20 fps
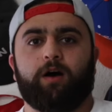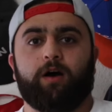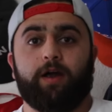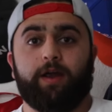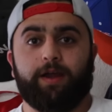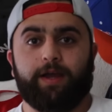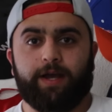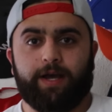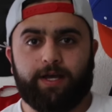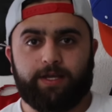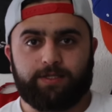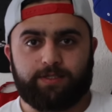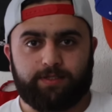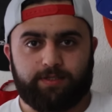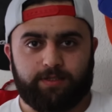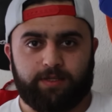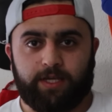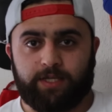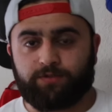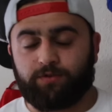All right, you
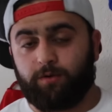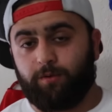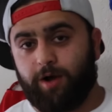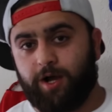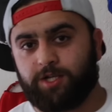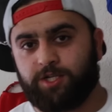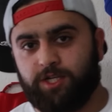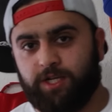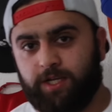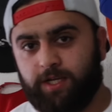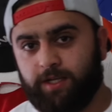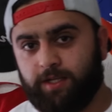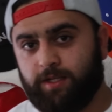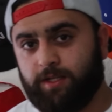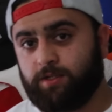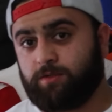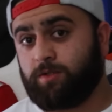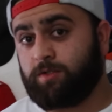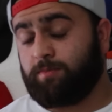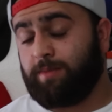guys, thanks for watching.
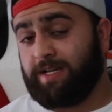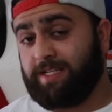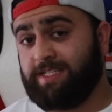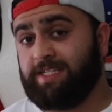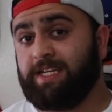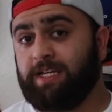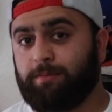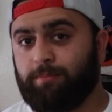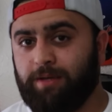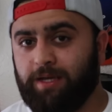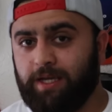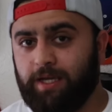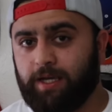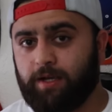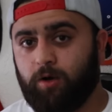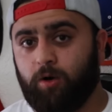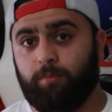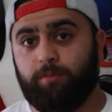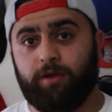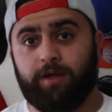This was my sneak
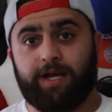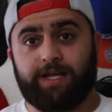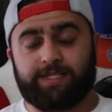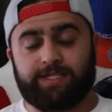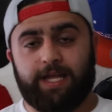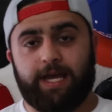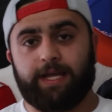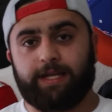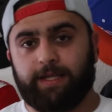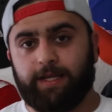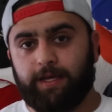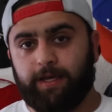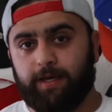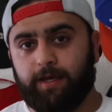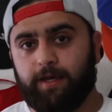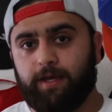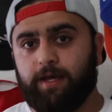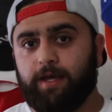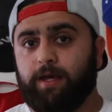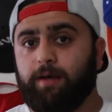peek. Hope you guys liked
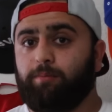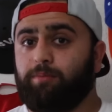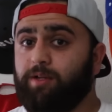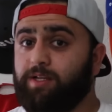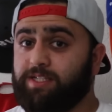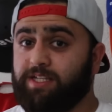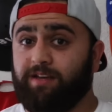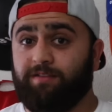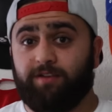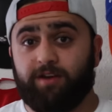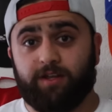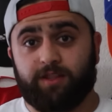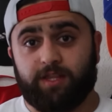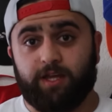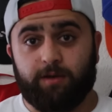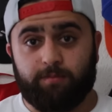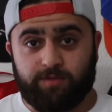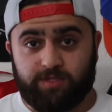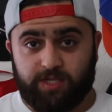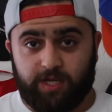it. Please give it a
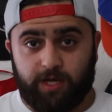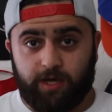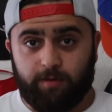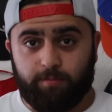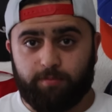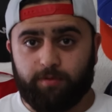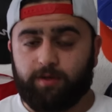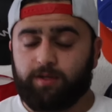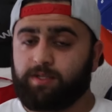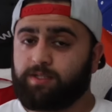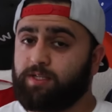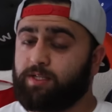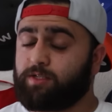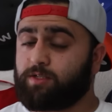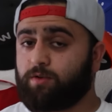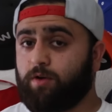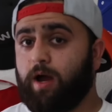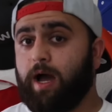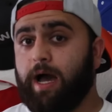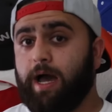thumbs up,
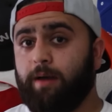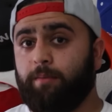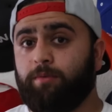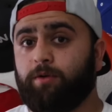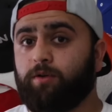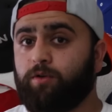subscribe,